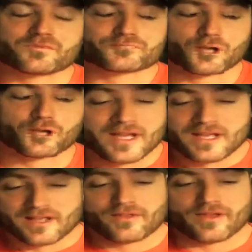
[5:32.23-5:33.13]
So
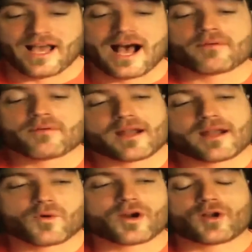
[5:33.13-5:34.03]
the album that
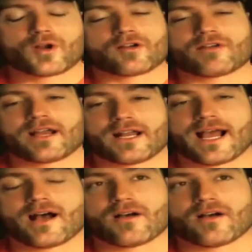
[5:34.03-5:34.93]
I'm working on right
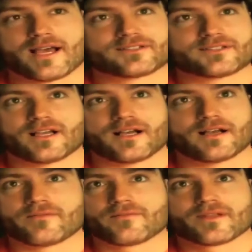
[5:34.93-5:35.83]
now has a